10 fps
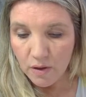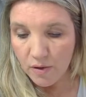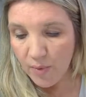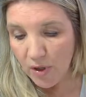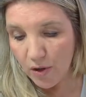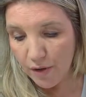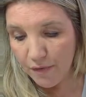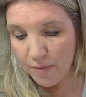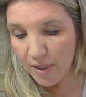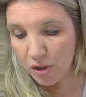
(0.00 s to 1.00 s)
are part of
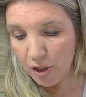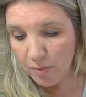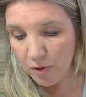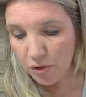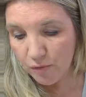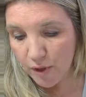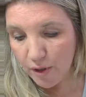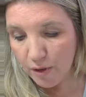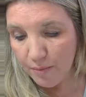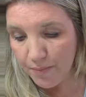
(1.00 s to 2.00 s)
the magic
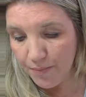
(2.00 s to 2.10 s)
mushroom.